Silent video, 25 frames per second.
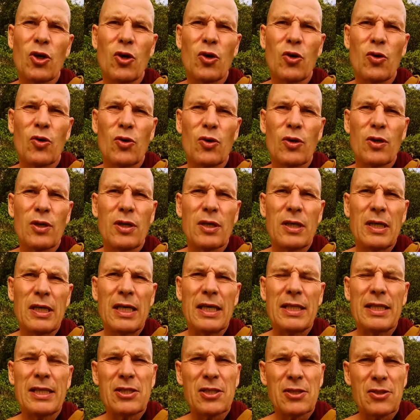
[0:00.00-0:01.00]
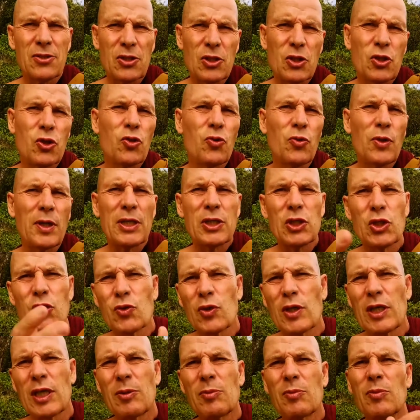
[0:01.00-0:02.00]
So uh, this is the two
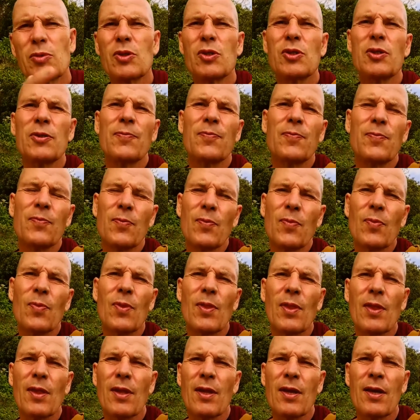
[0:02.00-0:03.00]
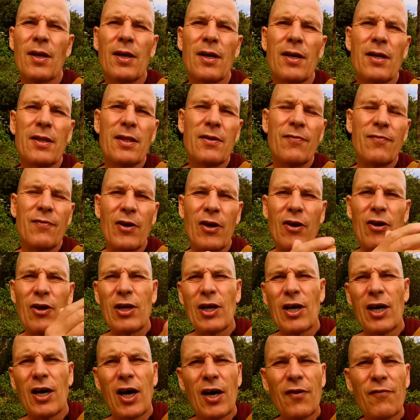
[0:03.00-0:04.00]
extremes. The
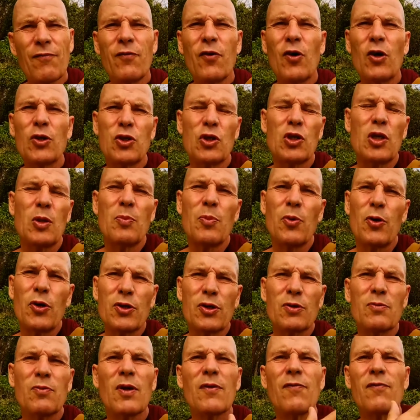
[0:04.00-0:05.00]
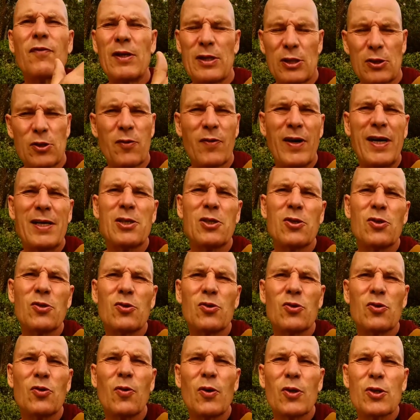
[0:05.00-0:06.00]
very unfortunate person, one feels
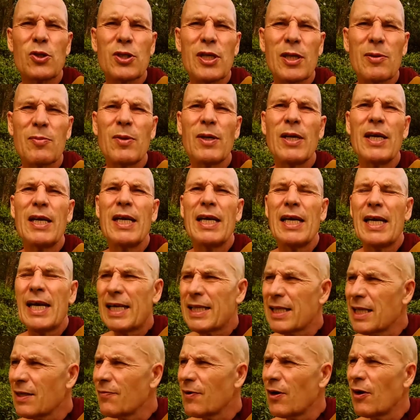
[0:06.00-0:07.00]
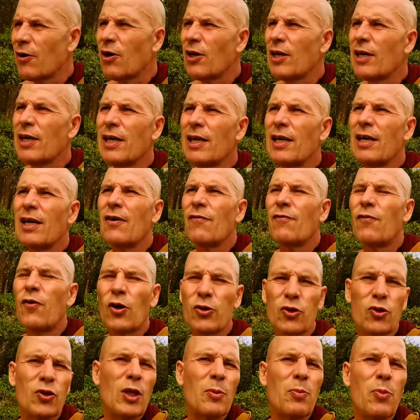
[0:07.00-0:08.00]
compassion towards them, and the very
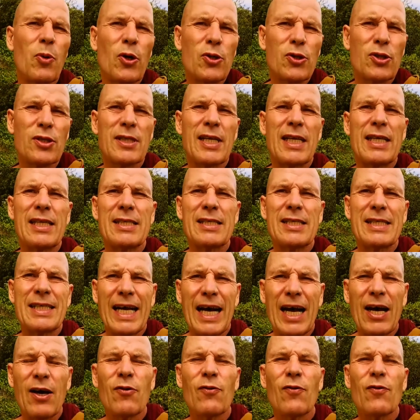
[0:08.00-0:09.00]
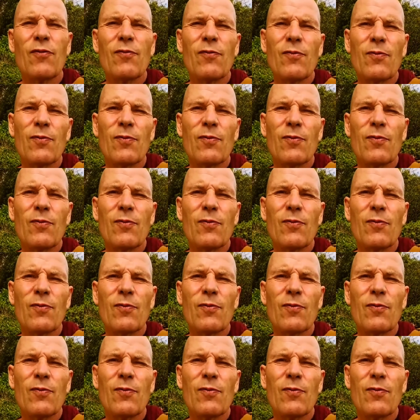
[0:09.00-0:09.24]
fortunate person that is now